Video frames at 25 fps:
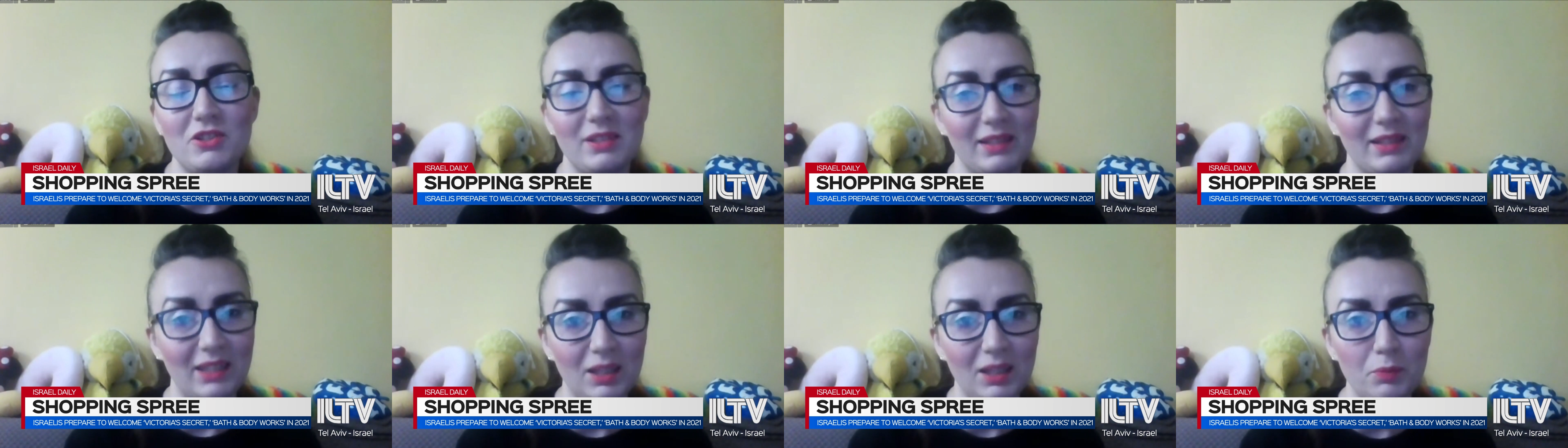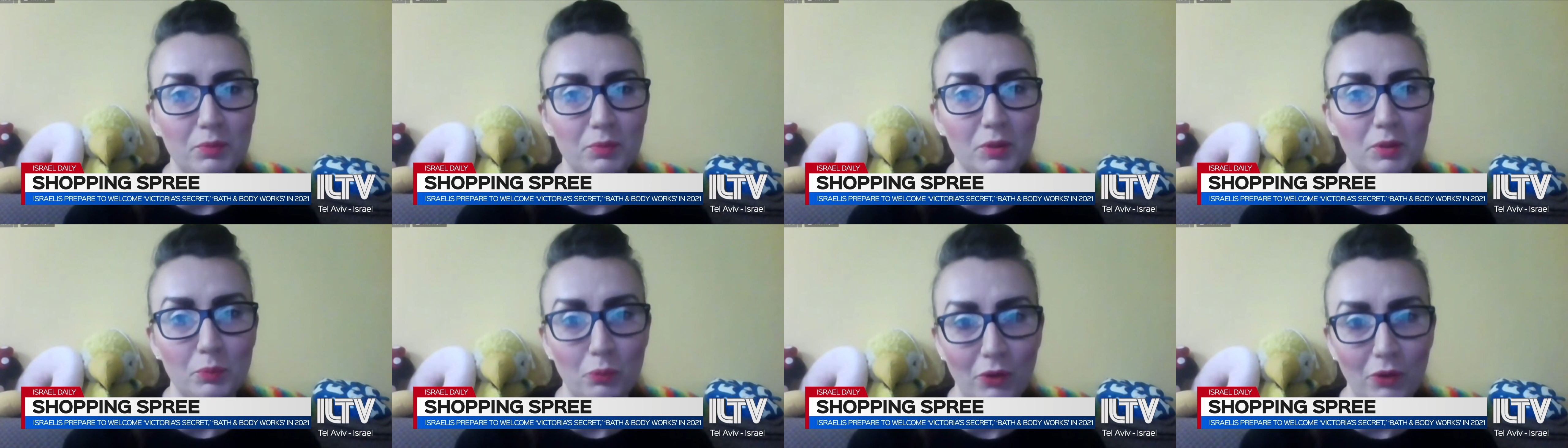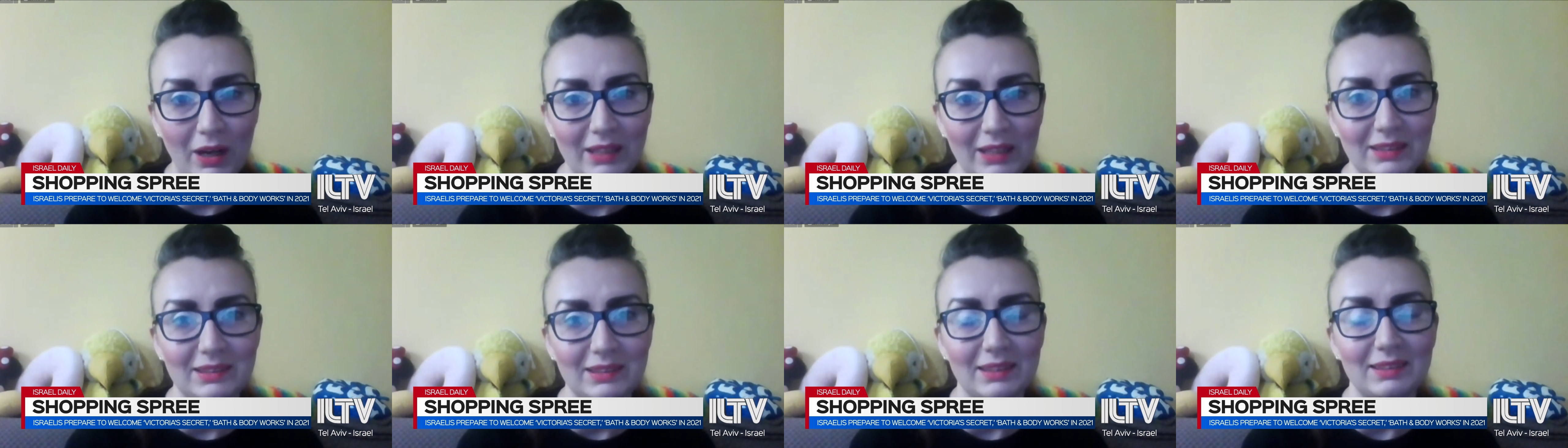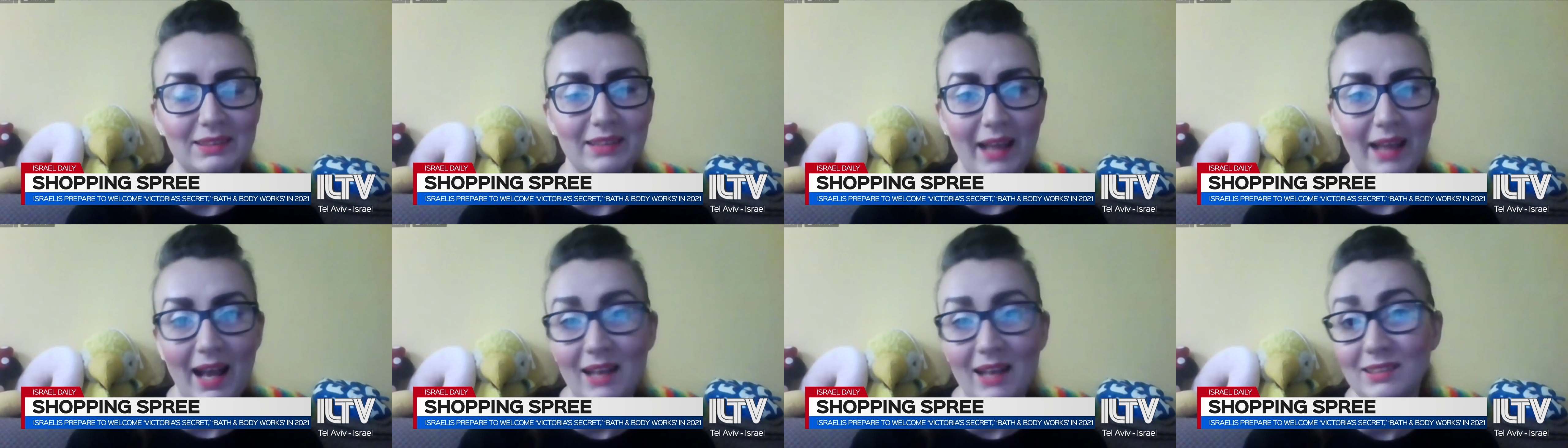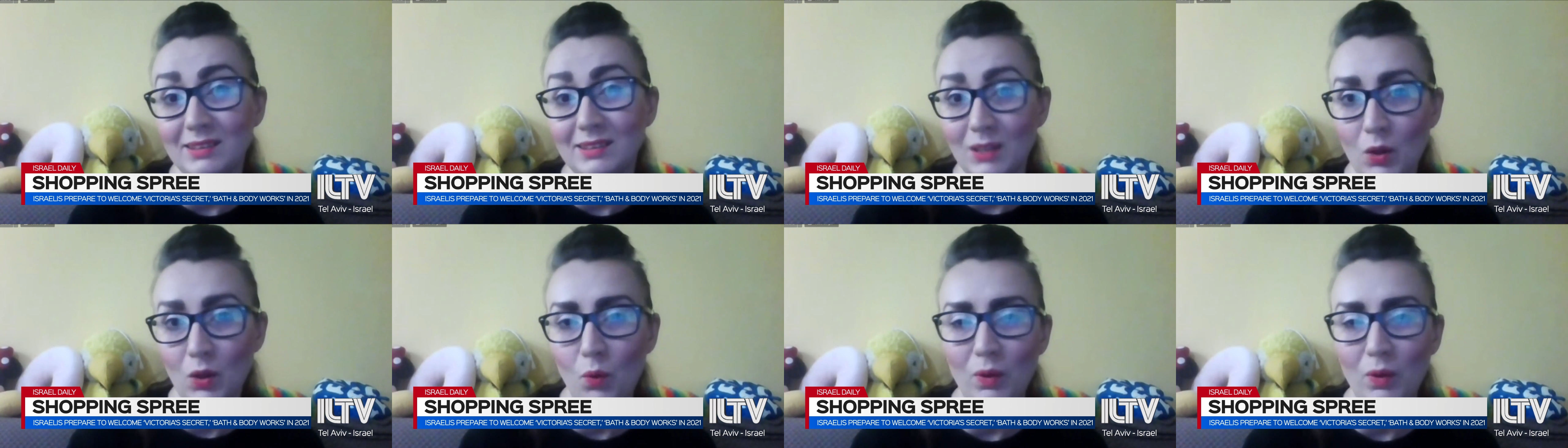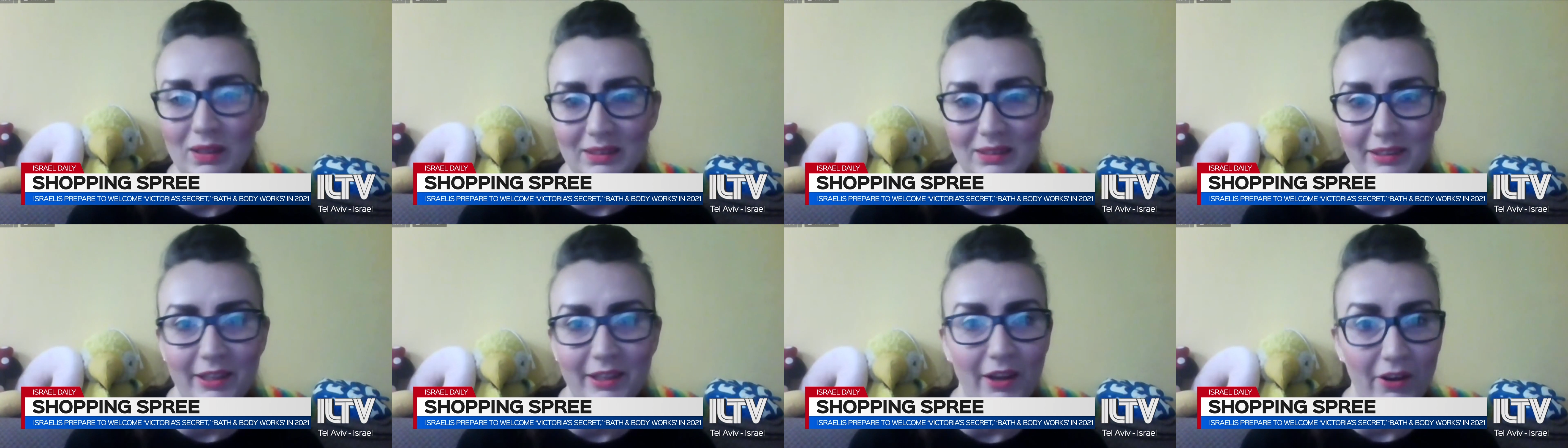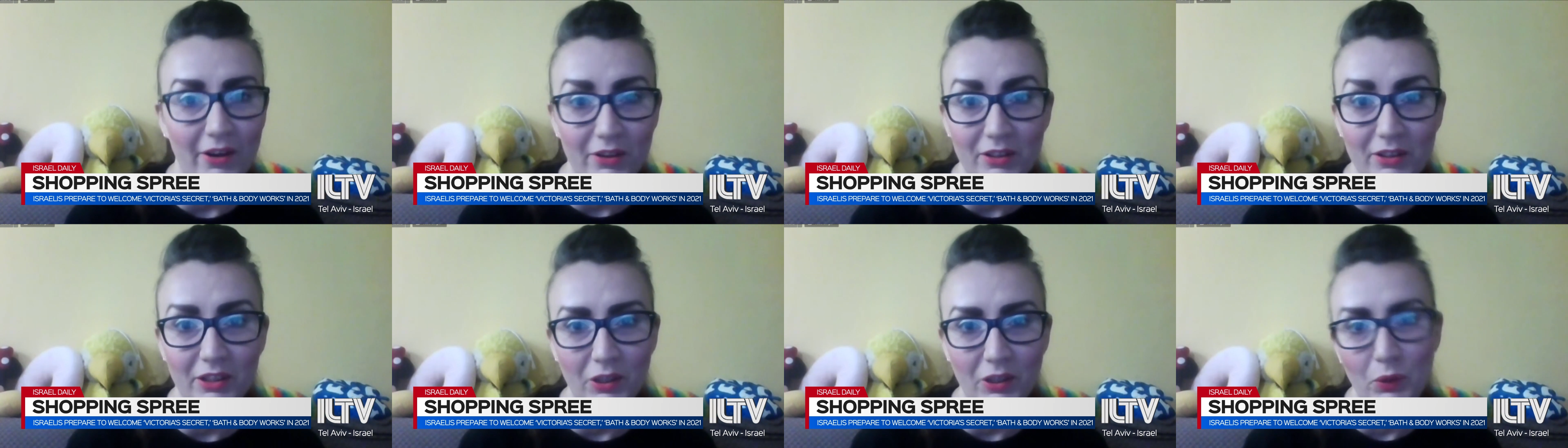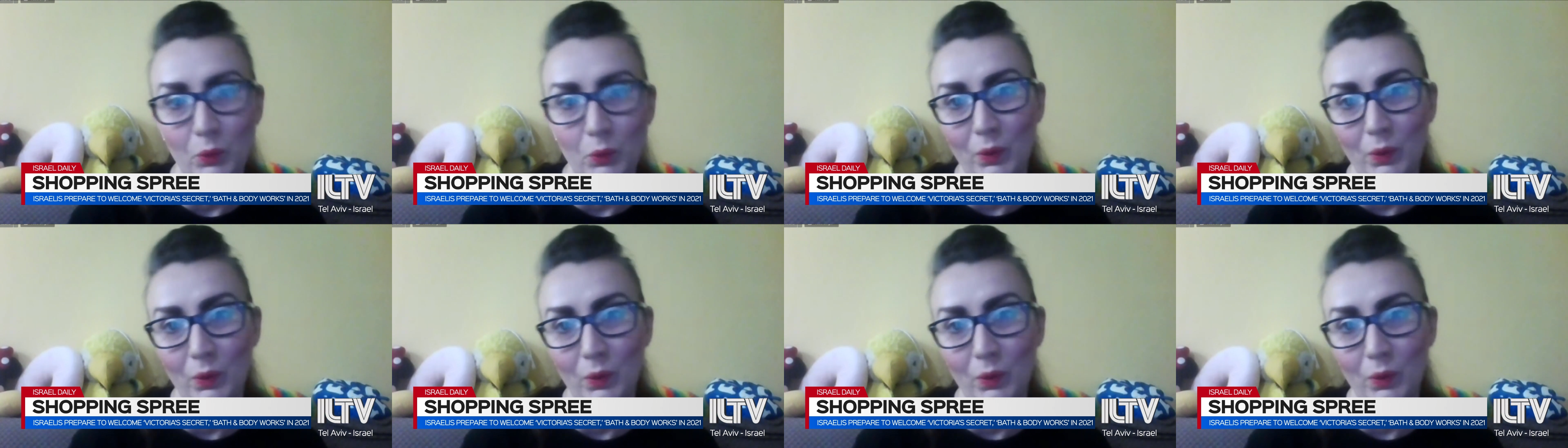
to keep the prices as low as they are in the